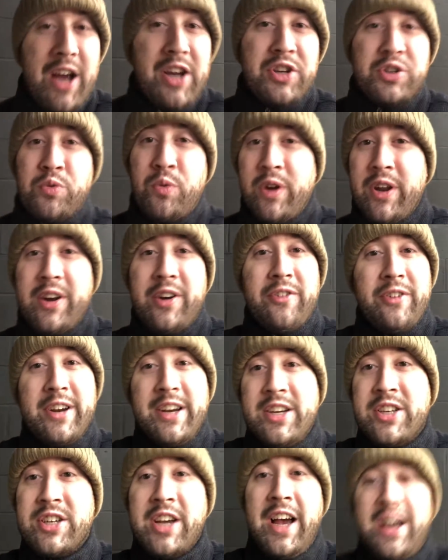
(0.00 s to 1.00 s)
just wanted to
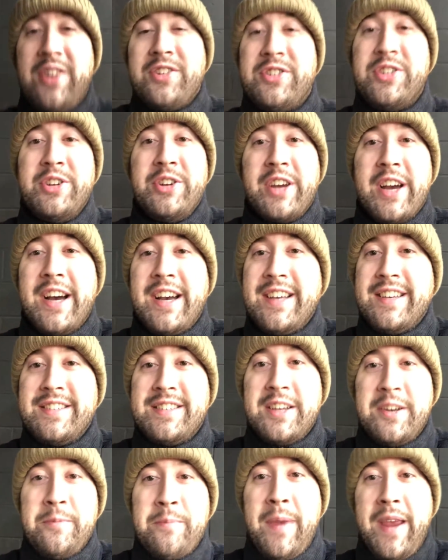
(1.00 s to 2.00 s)
reach out to you guys
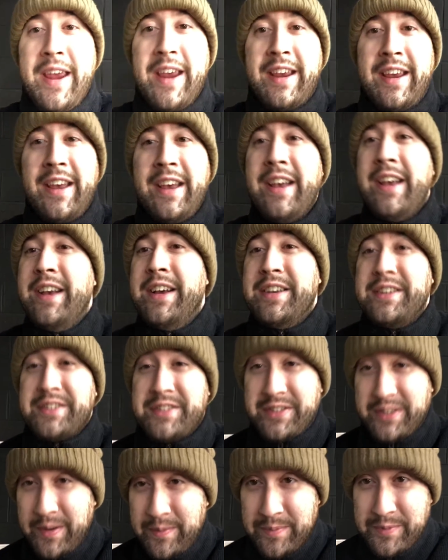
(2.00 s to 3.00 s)
and make
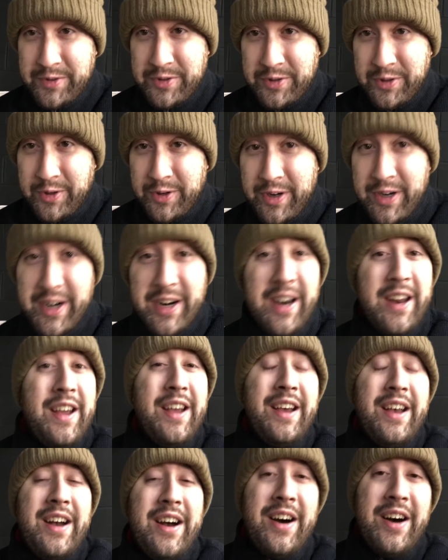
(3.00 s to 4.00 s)
some sort
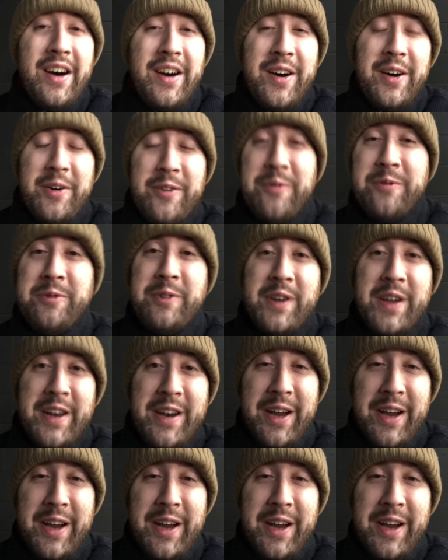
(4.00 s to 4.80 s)
of an